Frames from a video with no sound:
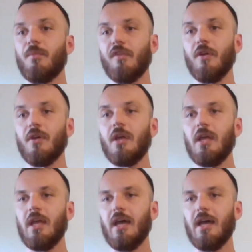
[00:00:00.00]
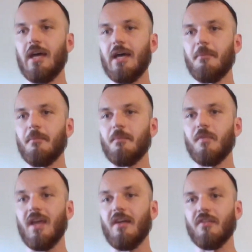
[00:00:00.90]
So um,
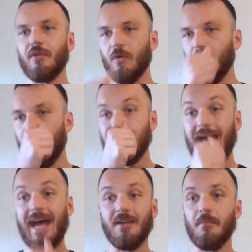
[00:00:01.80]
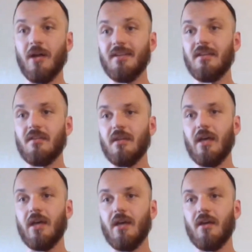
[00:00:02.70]
so yeah, it's really cool. And yeah, Adam, I did
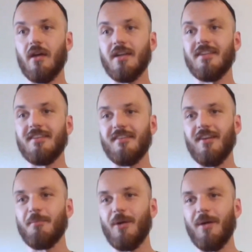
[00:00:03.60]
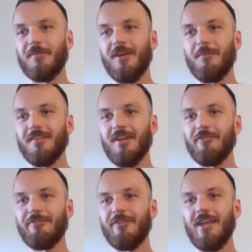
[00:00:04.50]
uh, I did design my website
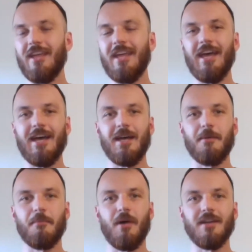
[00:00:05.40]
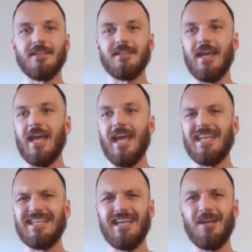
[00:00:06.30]
myself um, I didn't get
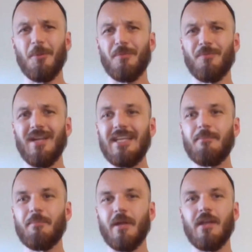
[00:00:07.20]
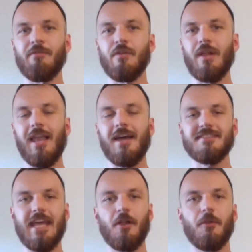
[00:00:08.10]
any help really, but if you
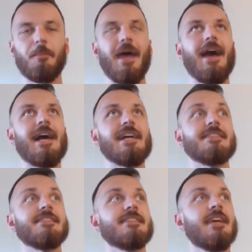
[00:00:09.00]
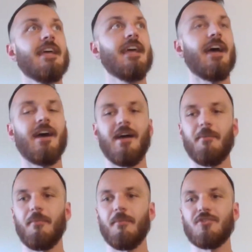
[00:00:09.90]
class help as
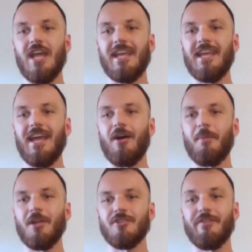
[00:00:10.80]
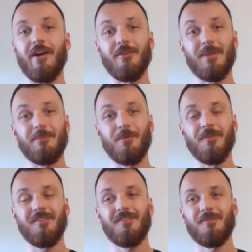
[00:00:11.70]
um, checking out a bunch of other
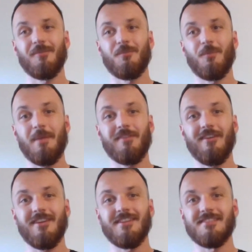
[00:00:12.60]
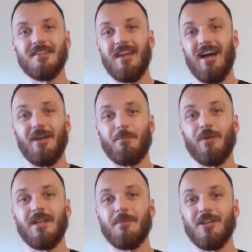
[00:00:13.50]
people's websites, I
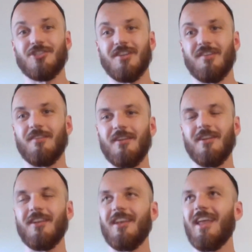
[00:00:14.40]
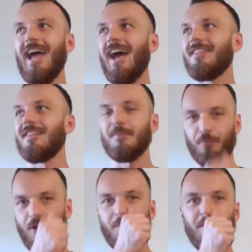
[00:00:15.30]
pretty much just had this
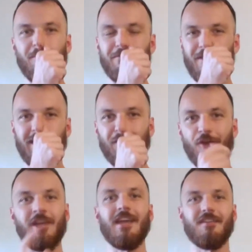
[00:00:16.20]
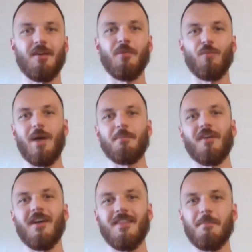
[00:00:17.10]
problem of like looking at someone's
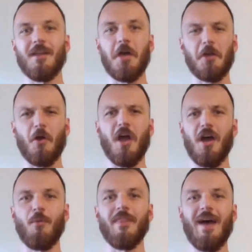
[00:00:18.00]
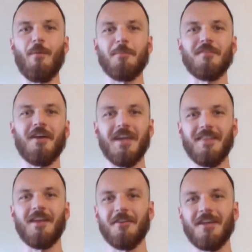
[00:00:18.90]
website and then being like, all right, I want that website.
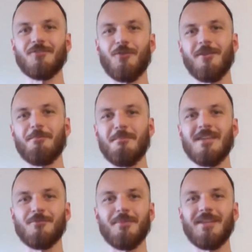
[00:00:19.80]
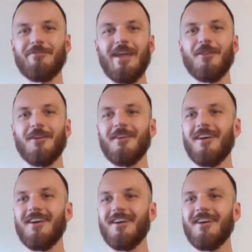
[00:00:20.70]
And then I'd like try to miserably fail at
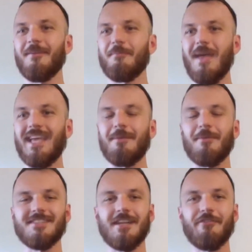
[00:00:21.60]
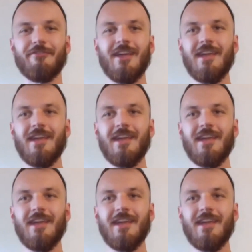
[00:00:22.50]
uh, making it myself.